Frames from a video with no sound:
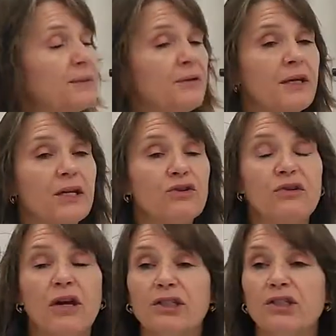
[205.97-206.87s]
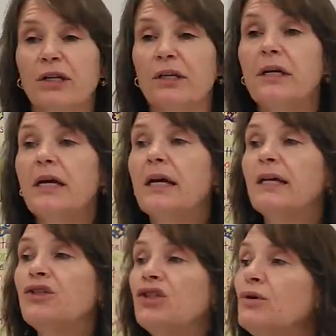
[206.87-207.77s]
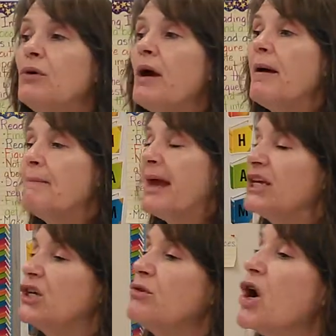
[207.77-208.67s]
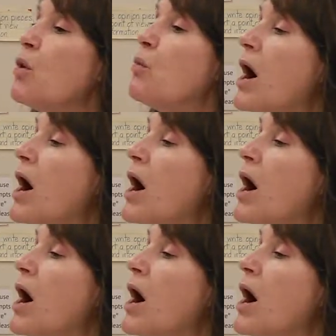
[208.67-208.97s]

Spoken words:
purpose of the introduction? Is to make you know